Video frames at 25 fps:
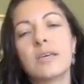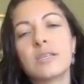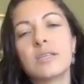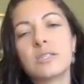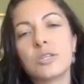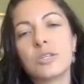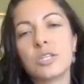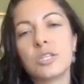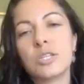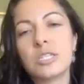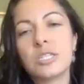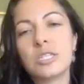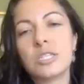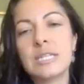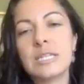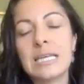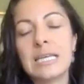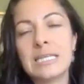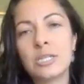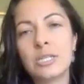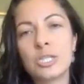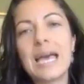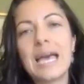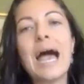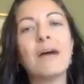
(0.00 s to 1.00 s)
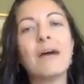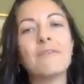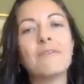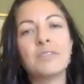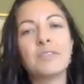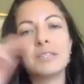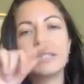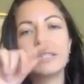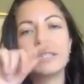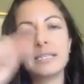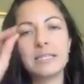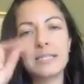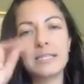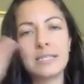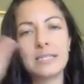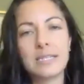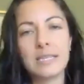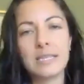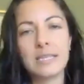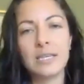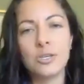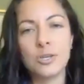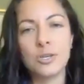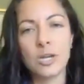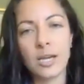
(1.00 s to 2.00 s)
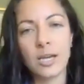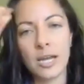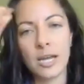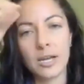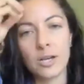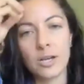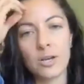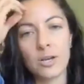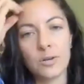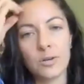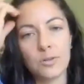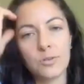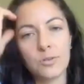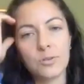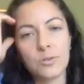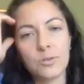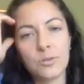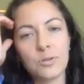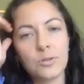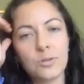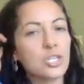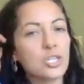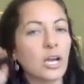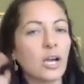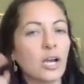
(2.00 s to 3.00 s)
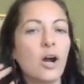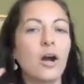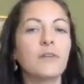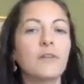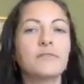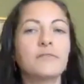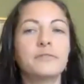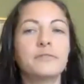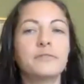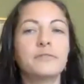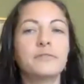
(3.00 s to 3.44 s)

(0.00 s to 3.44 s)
So it's nice to just have the list that you can kind of go through and check off.